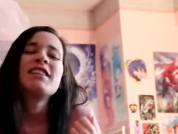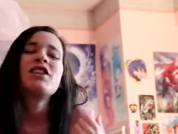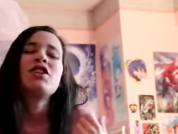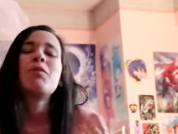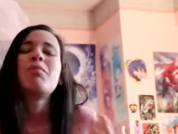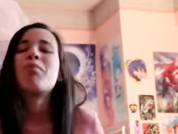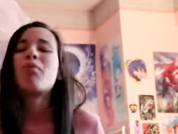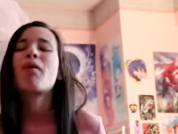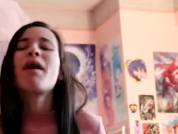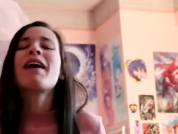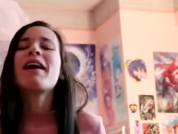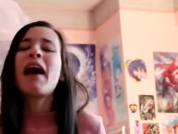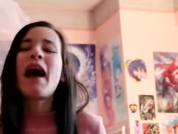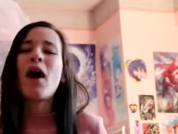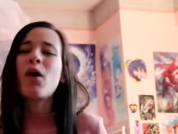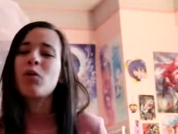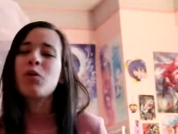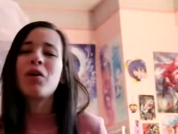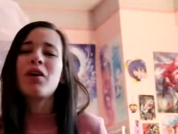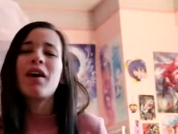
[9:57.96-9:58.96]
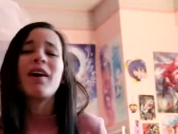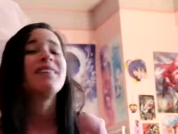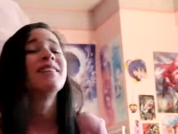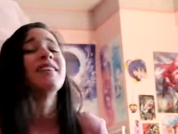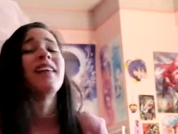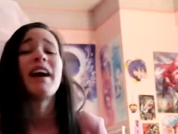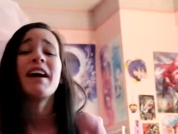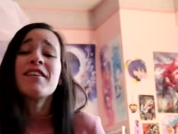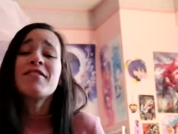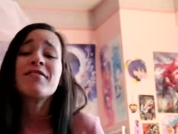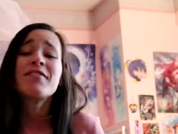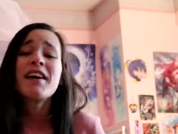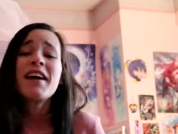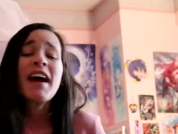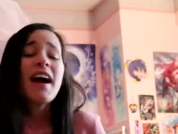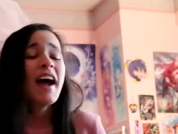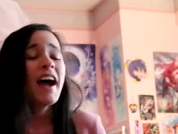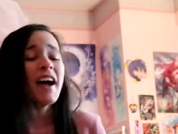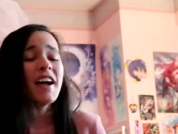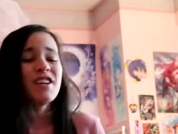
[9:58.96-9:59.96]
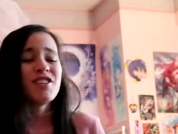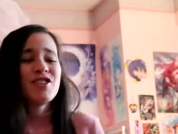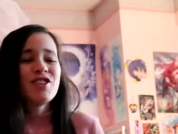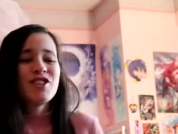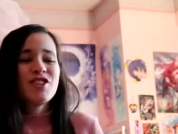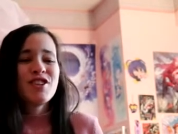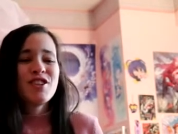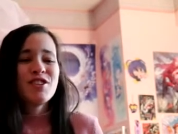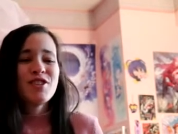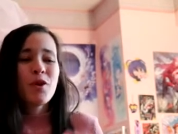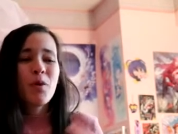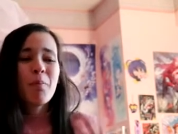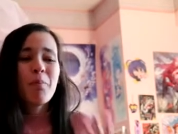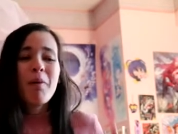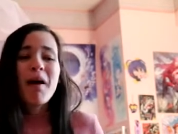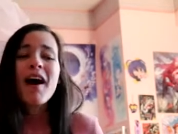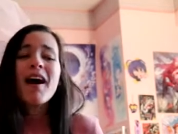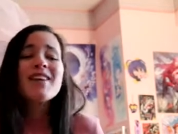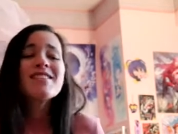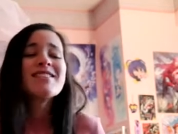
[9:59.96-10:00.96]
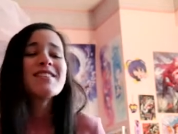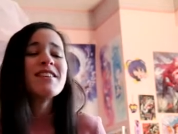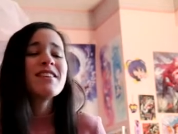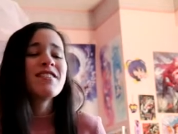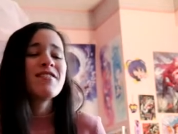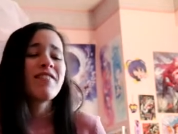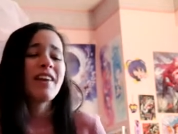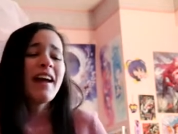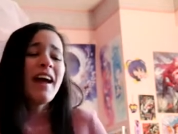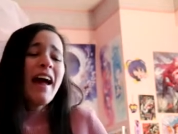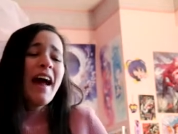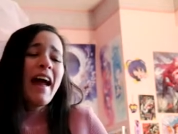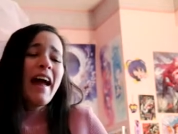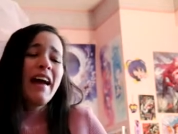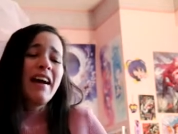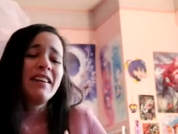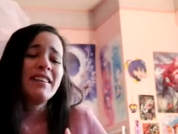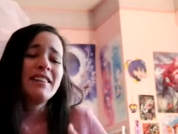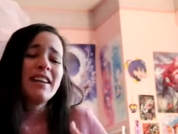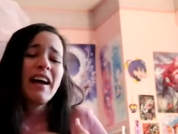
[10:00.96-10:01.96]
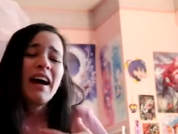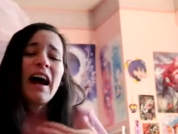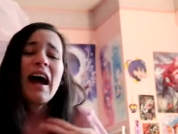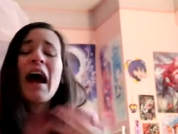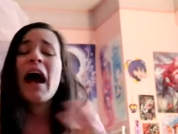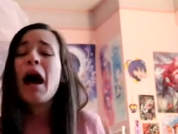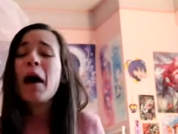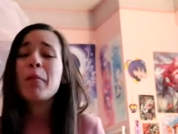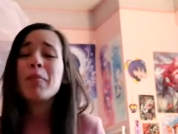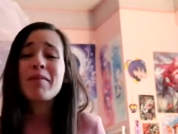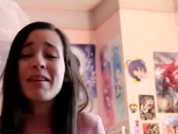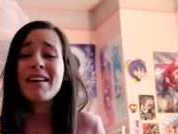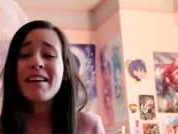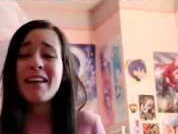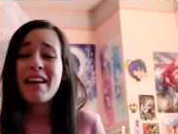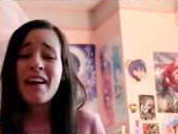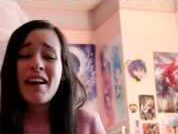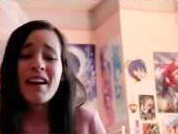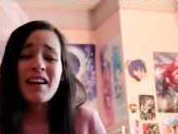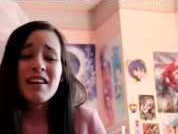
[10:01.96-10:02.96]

such a bright outlook on life, and she's so positive and happy